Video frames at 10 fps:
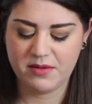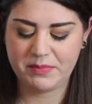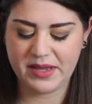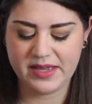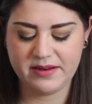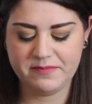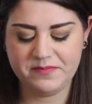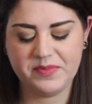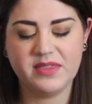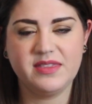but
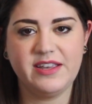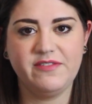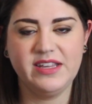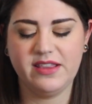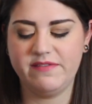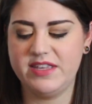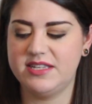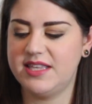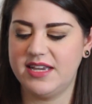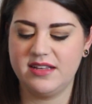definitely love
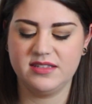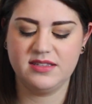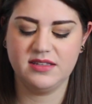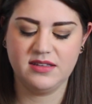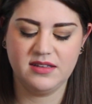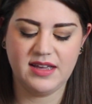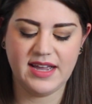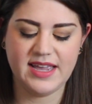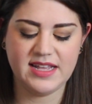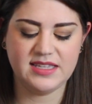these things.
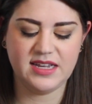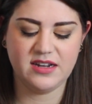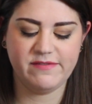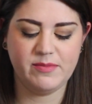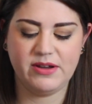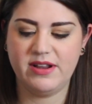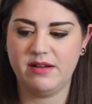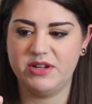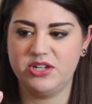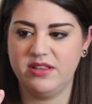I can't say enough about
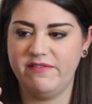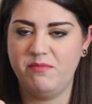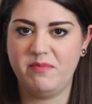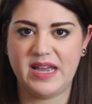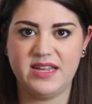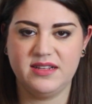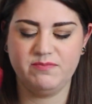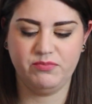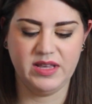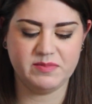how much I love Bite
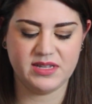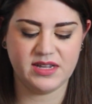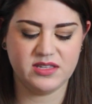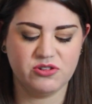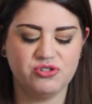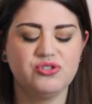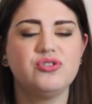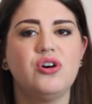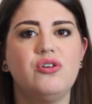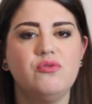lipsticks. They're
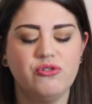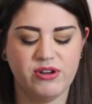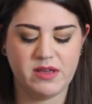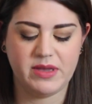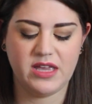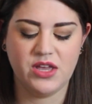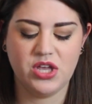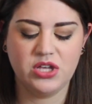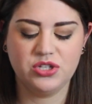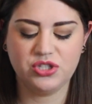so creamy,
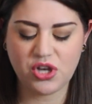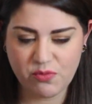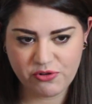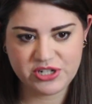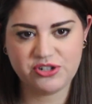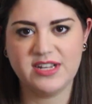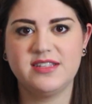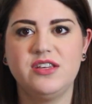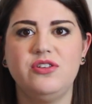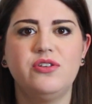so
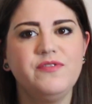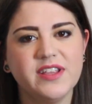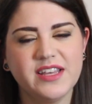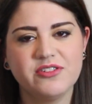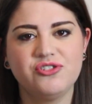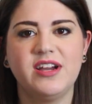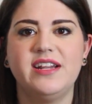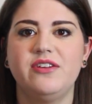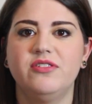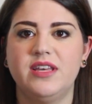moisturizing. You don't feel like they're
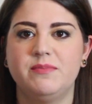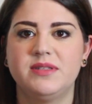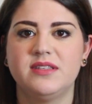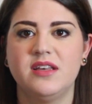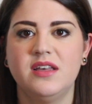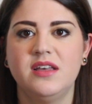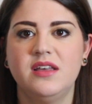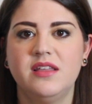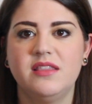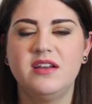drying out your lips.
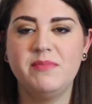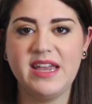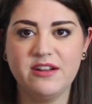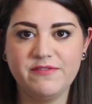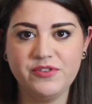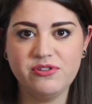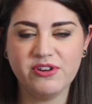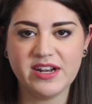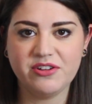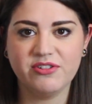They're made of
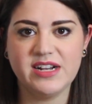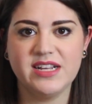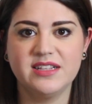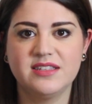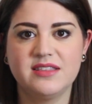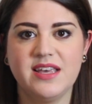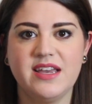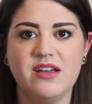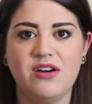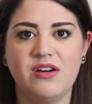food-grade ingredients.
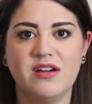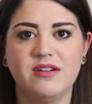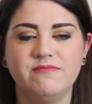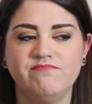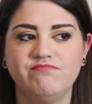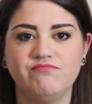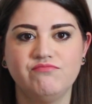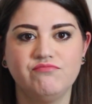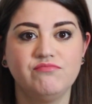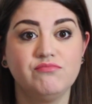They are
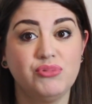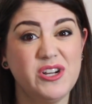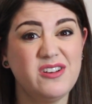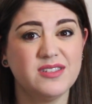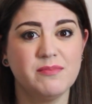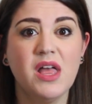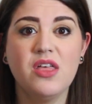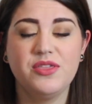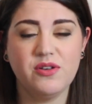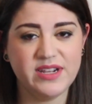pretty awesome.
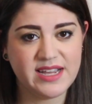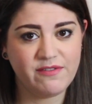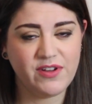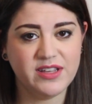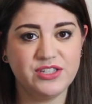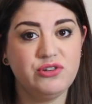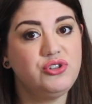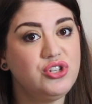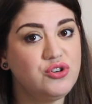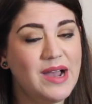The only downfall is
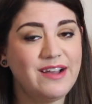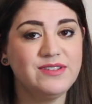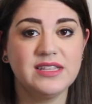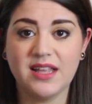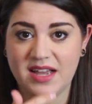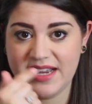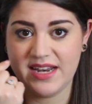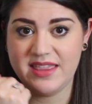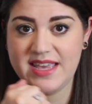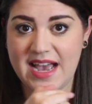do have to
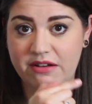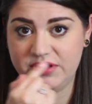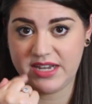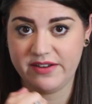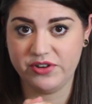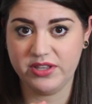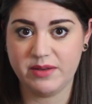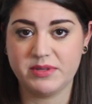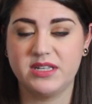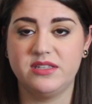line the outside of your
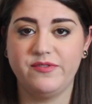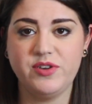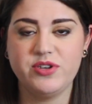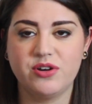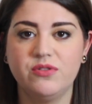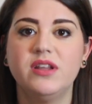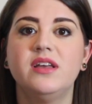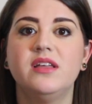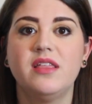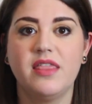lips, because if you don't,
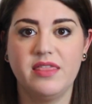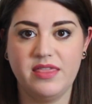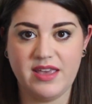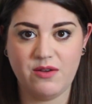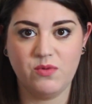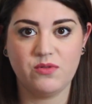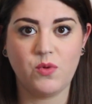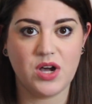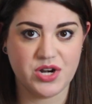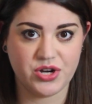they will
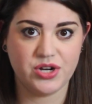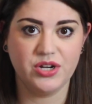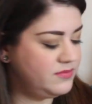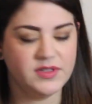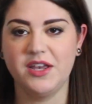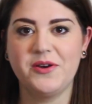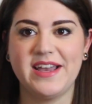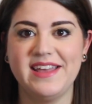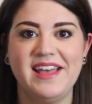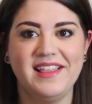wander.
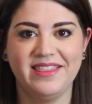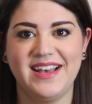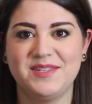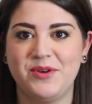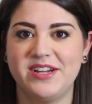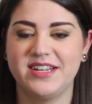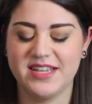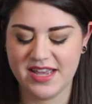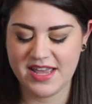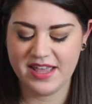Okay, last
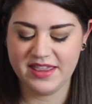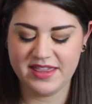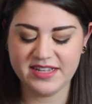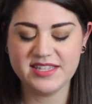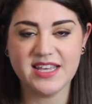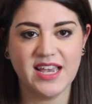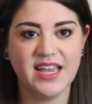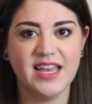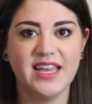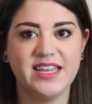product. This
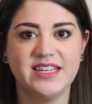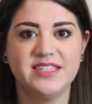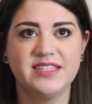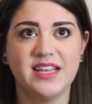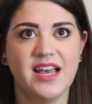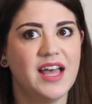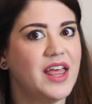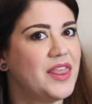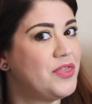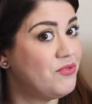thing is
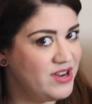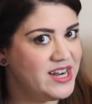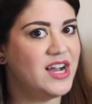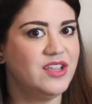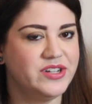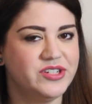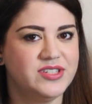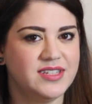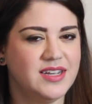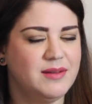three
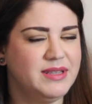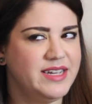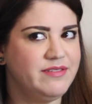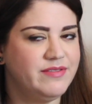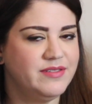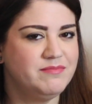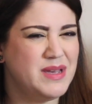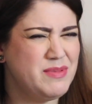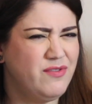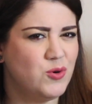dollars, I believe.
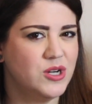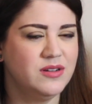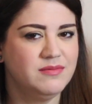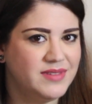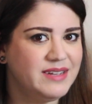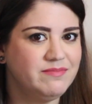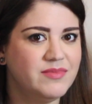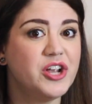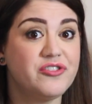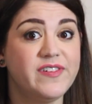Maybe four. Like,
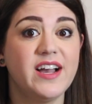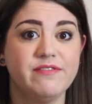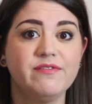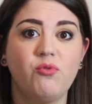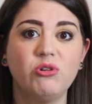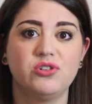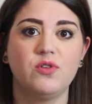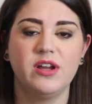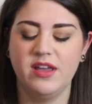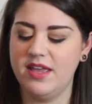under five, for sure.